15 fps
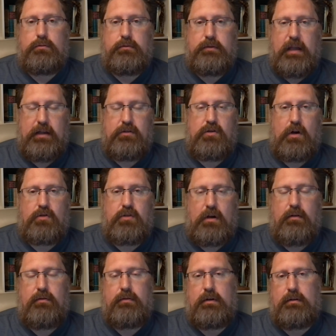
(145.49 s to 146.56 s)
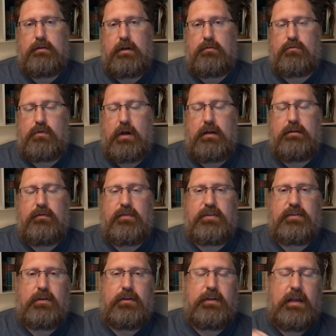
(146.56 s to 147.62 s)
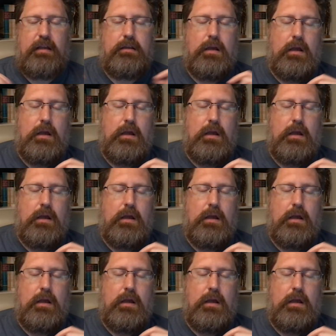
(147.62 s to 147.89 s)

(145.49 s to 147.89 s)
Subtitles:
take charge of and run and facilitate.